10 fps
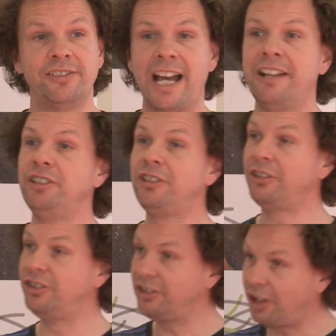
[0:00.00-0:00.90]
how do you
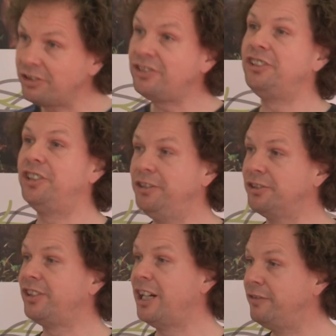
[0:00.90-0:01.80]
constitute
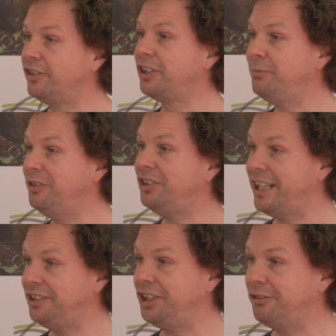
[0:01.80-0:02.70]
yourself as a community
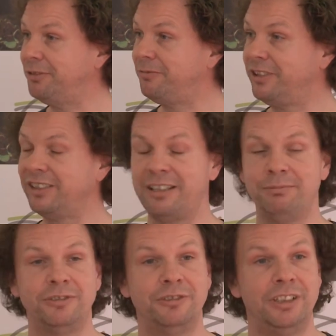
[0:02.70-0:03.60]
energy group, for
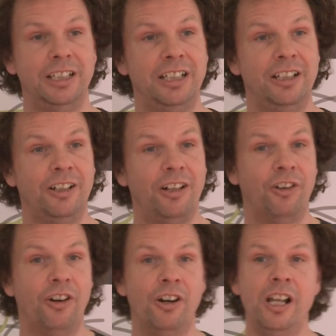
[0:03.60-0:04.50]
example?
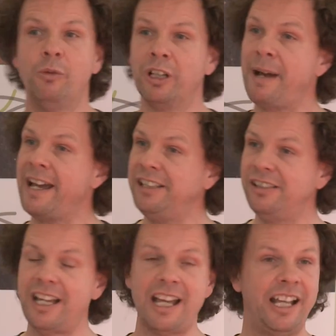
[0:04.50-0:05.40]
Or what about
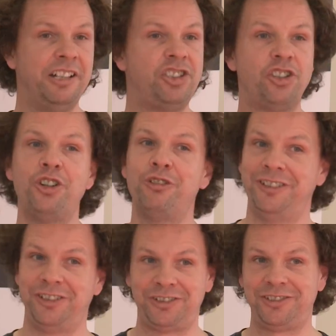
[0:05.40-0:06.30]

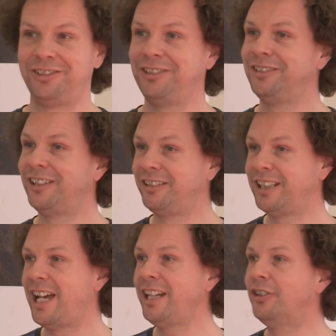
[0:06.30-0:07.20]
insurance?
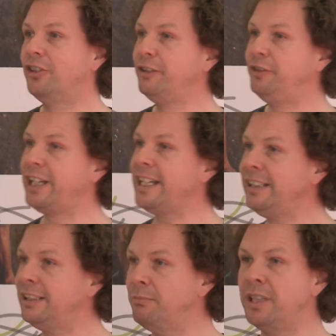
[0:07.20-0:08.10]
Okay? Or if you're
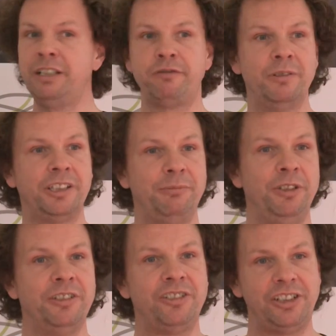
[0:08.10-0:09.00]
getting money from the
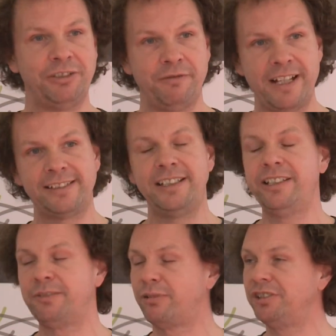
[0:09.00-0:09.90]
community to invest in
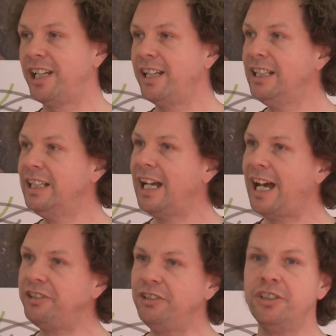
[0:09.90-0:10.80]
this project,
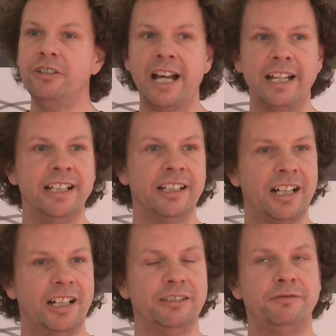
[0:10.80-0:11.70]
how do you do that in a
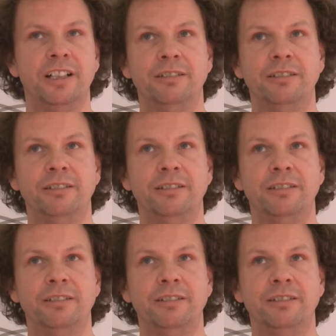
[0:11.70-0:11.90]
kind of